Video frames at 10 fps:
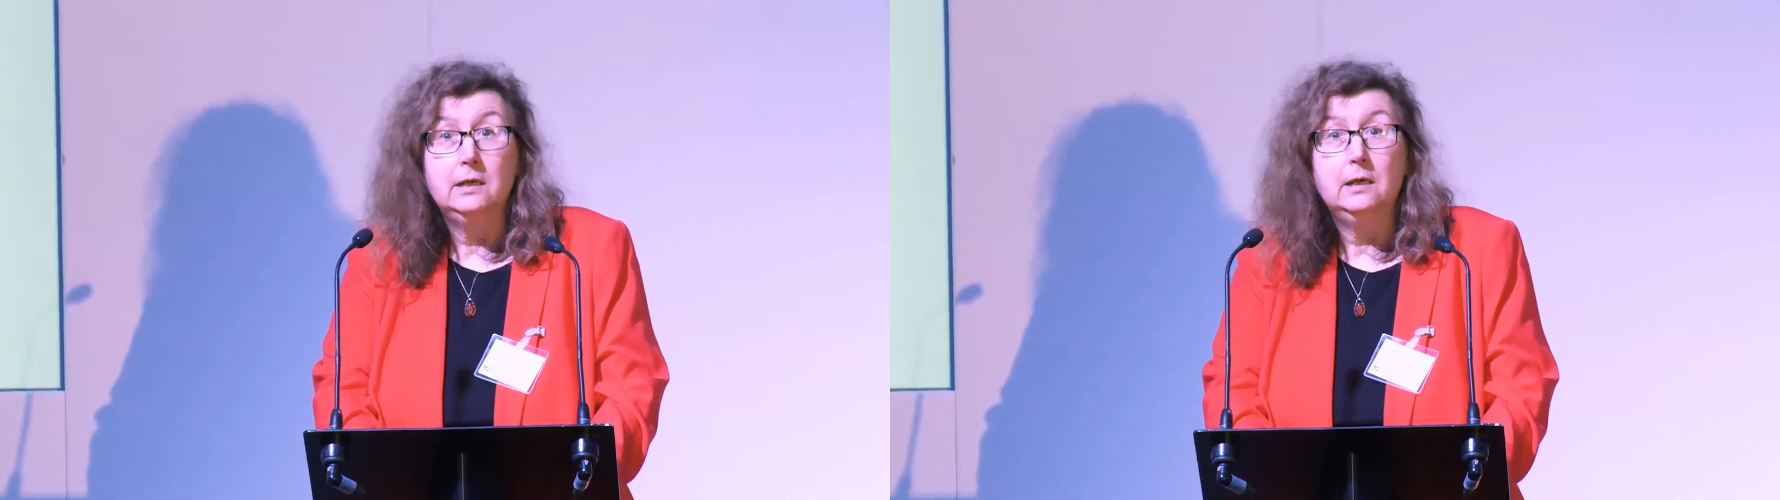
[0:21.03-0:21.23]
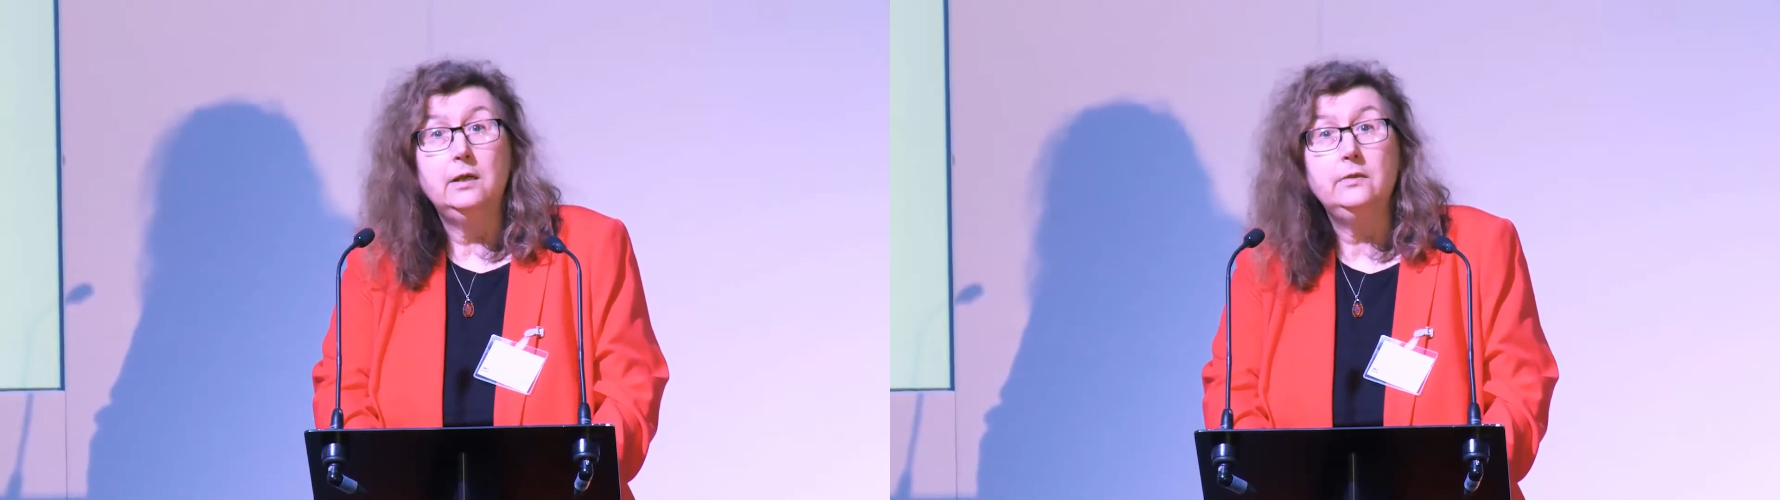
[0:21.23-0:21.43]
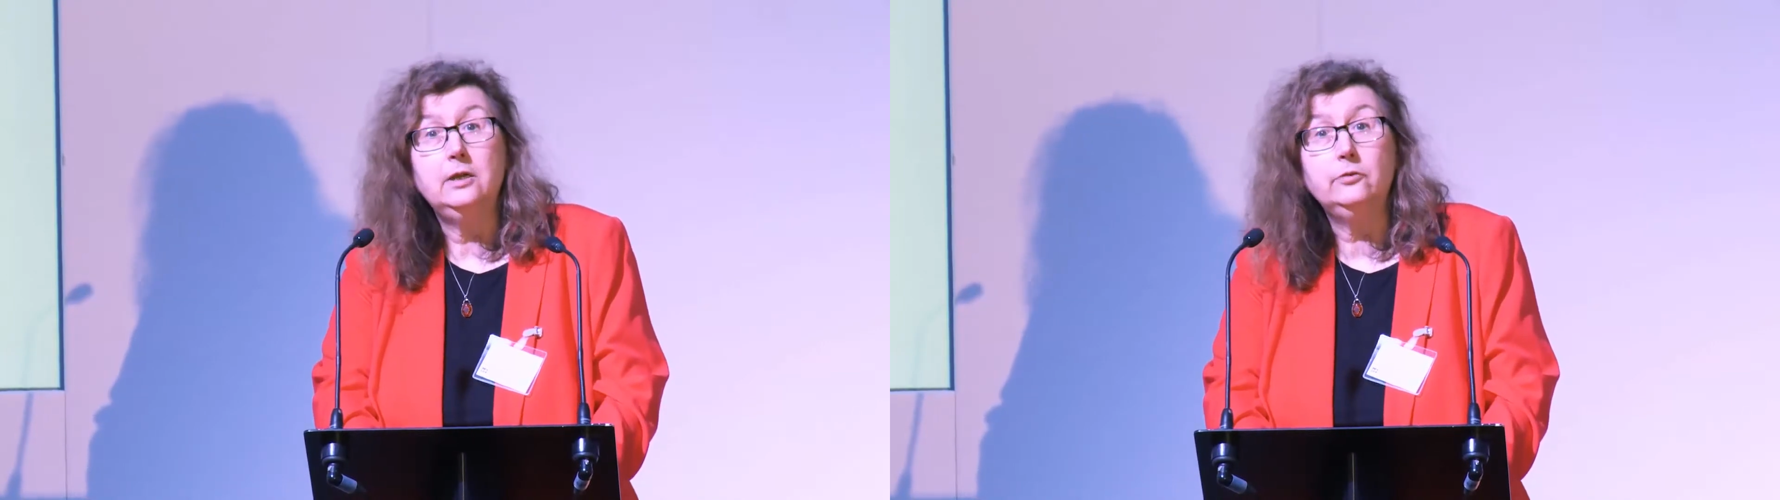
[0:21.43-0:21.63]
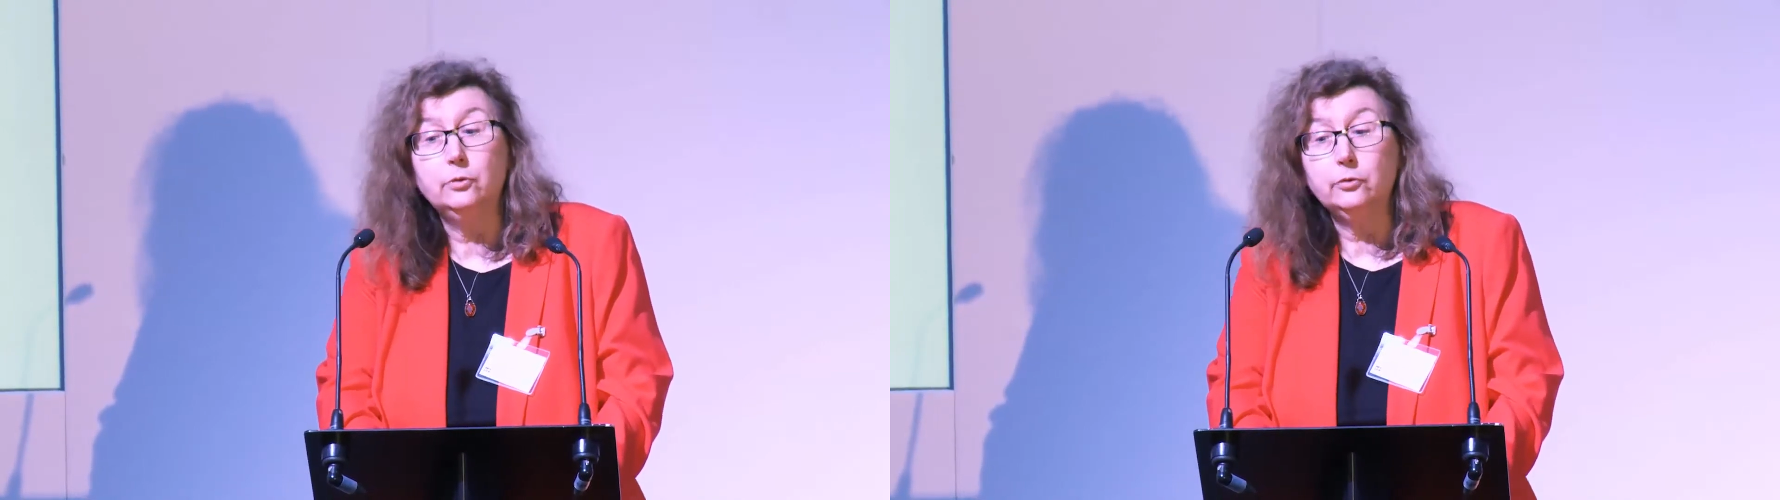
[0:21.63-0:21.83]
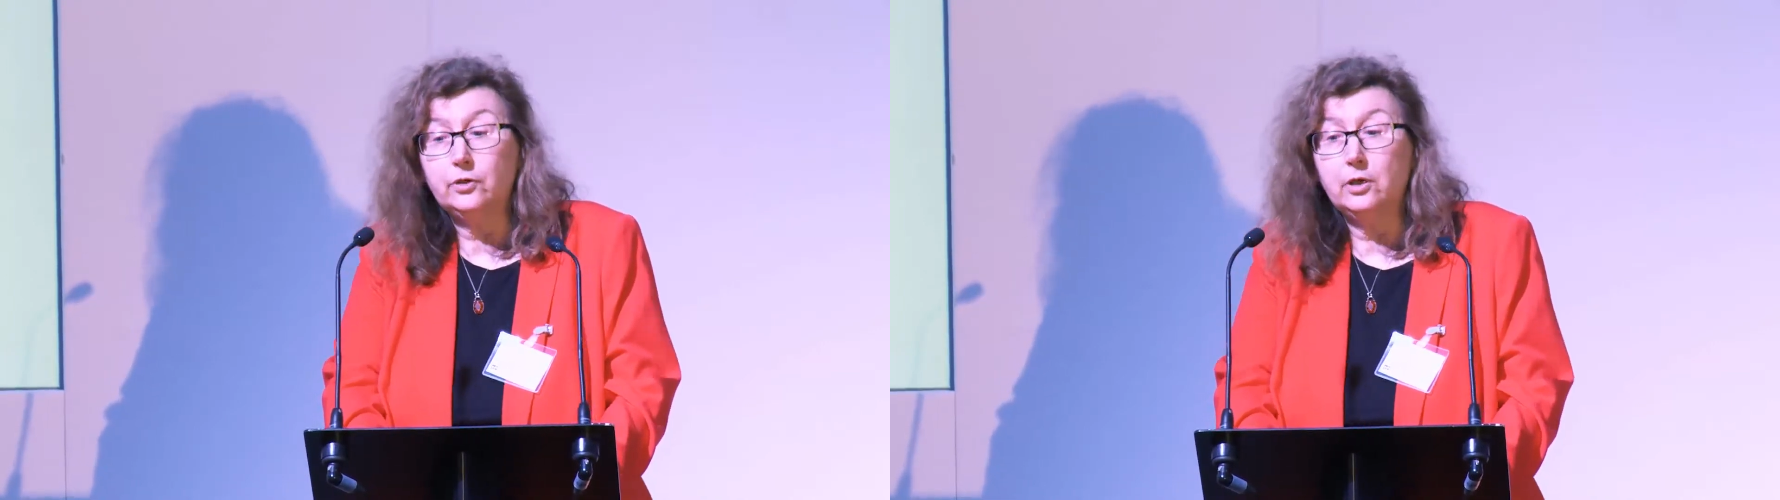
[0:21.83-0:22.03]
And there's
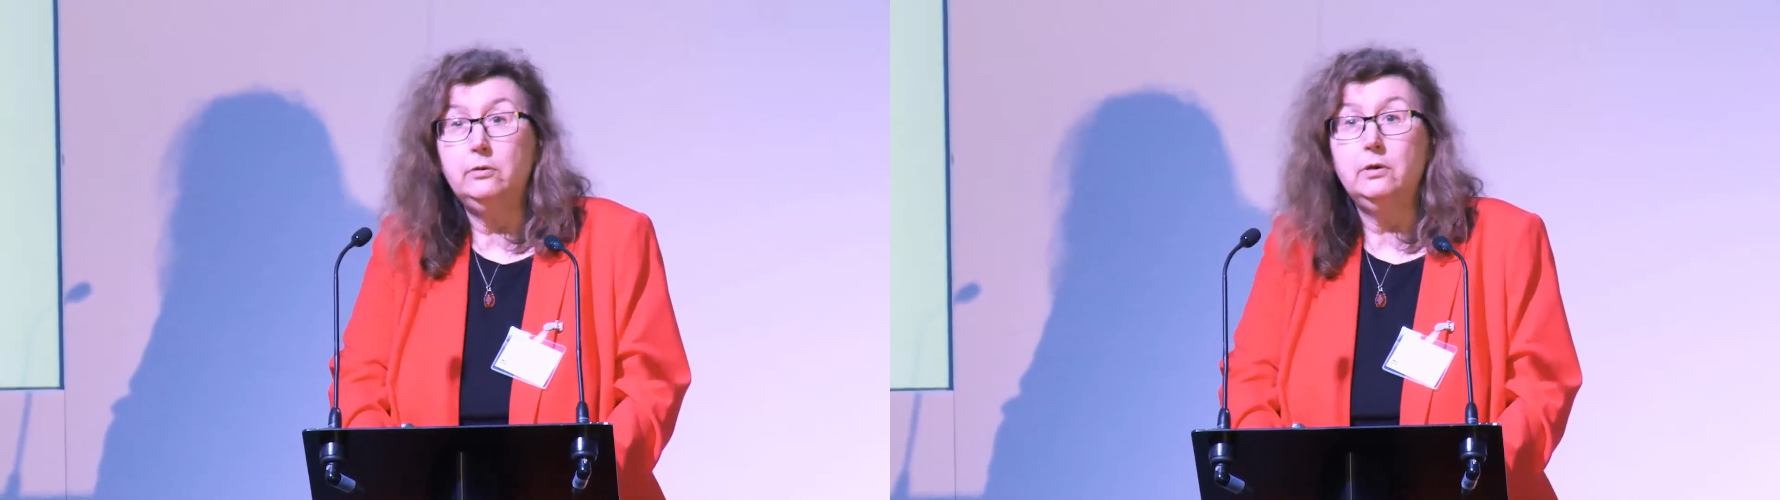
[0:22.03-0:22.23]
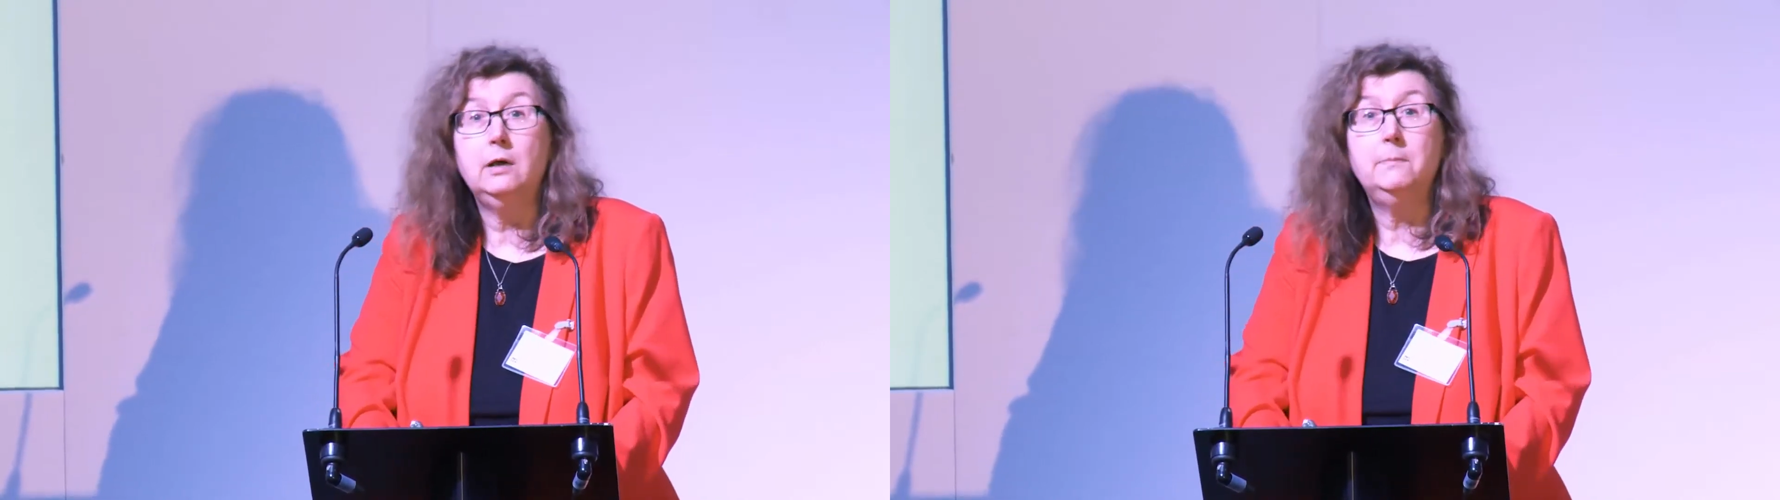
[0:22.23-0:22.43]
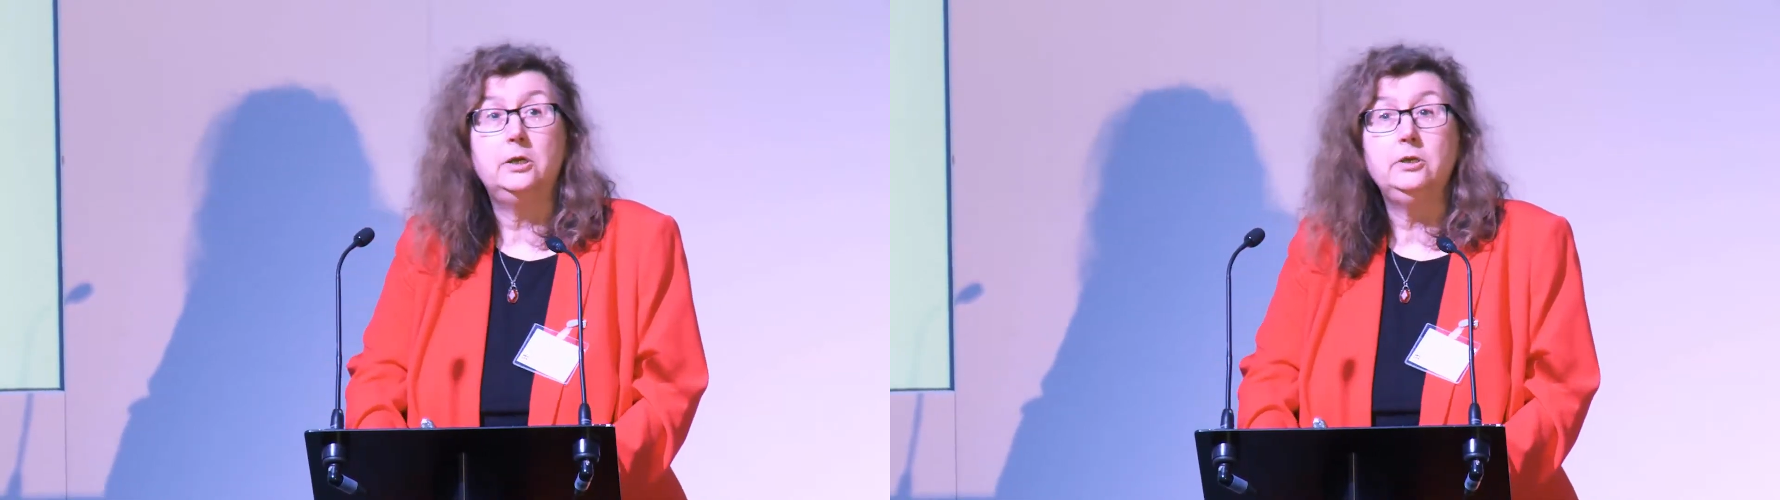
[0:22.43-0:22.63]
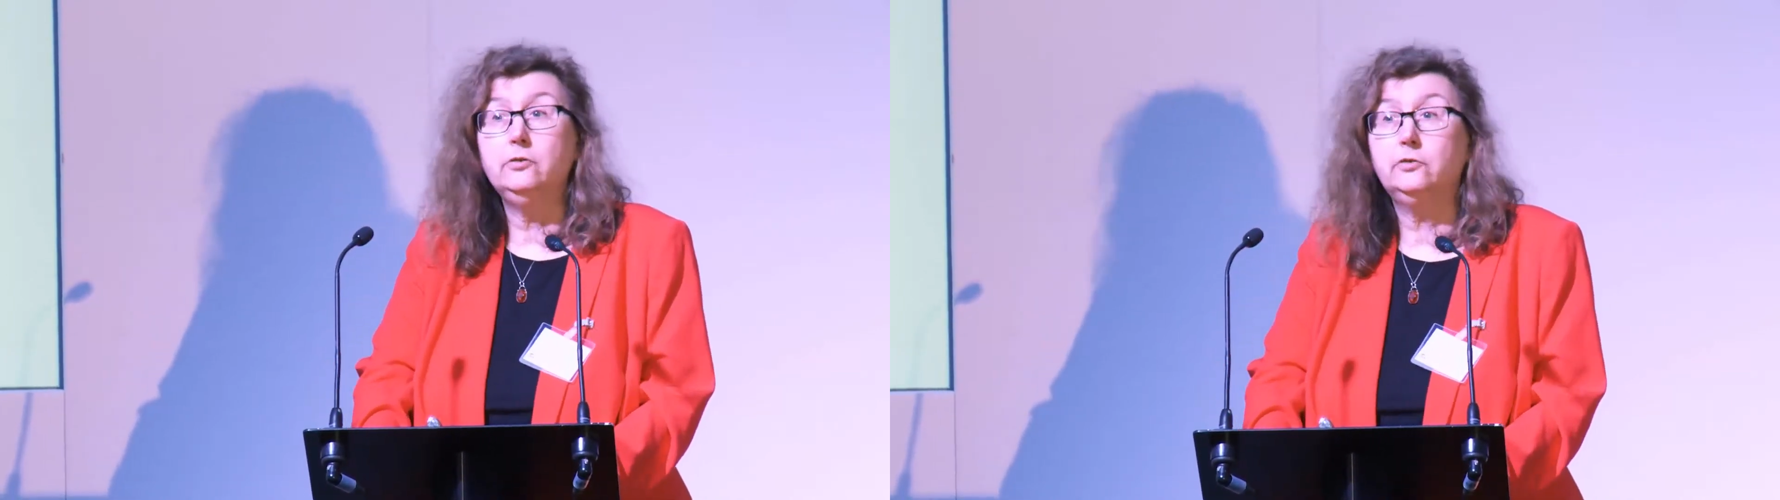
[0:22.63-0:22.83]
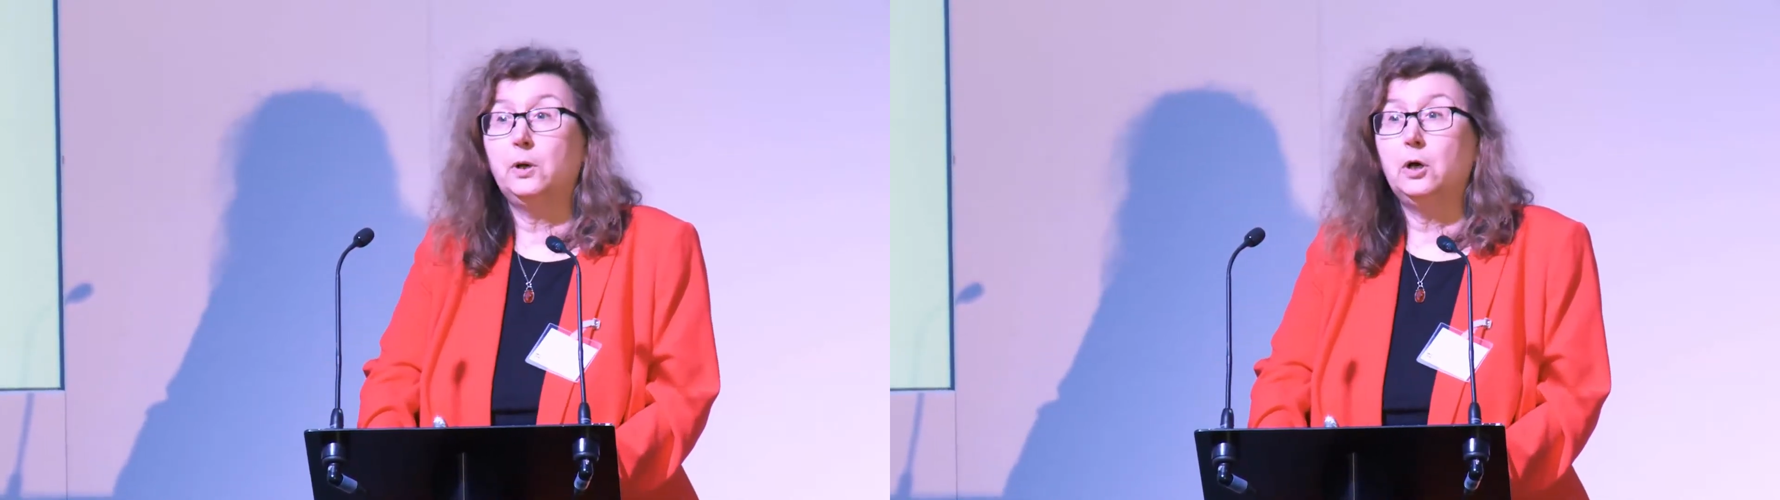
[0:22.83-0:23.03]
also a
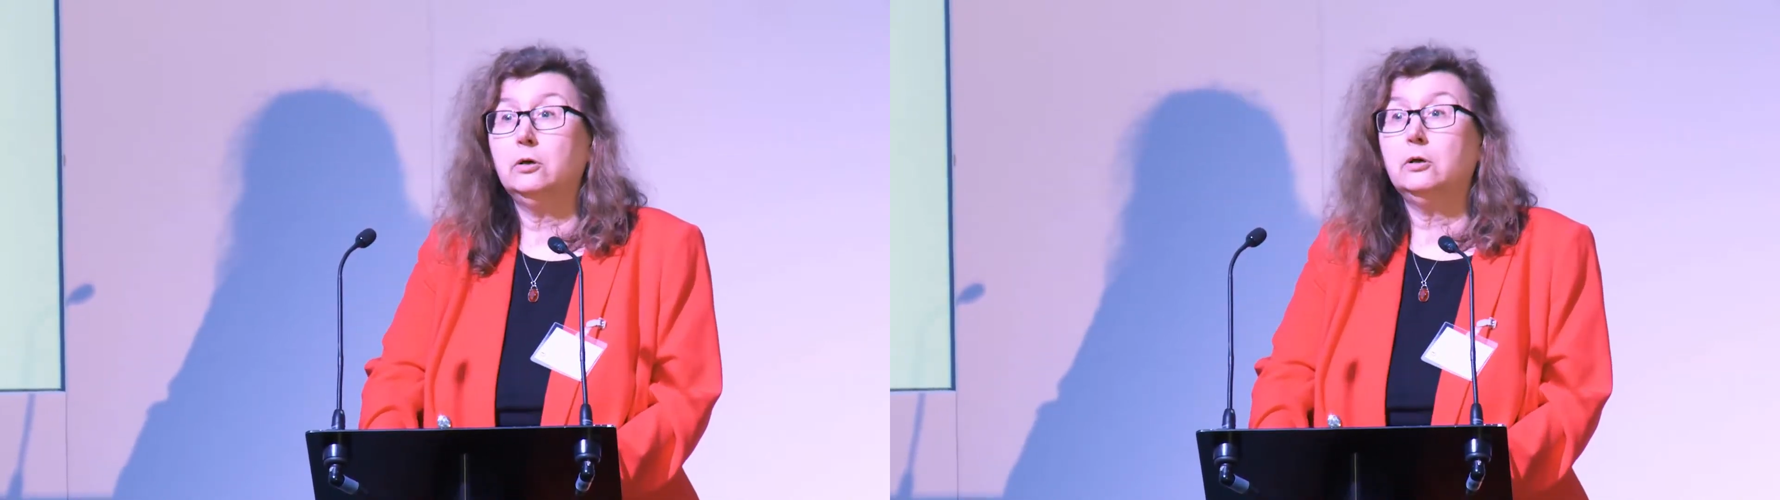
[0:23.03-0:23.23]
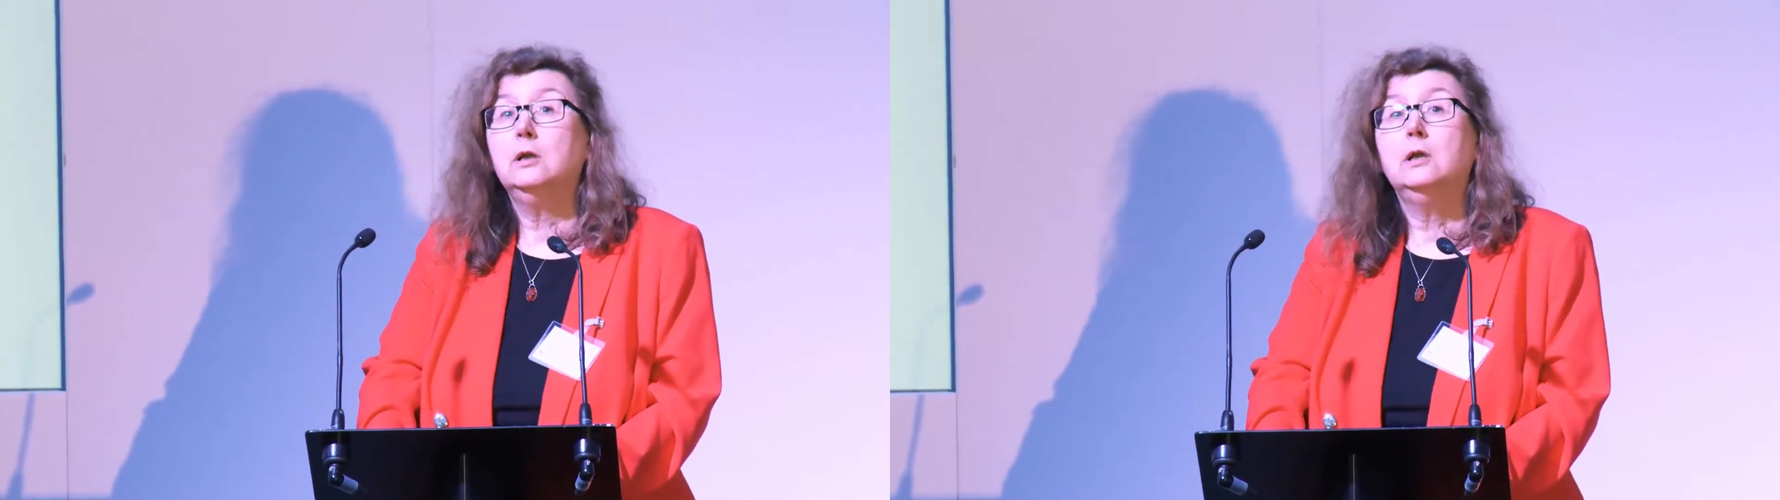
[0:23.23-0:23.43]
news blog.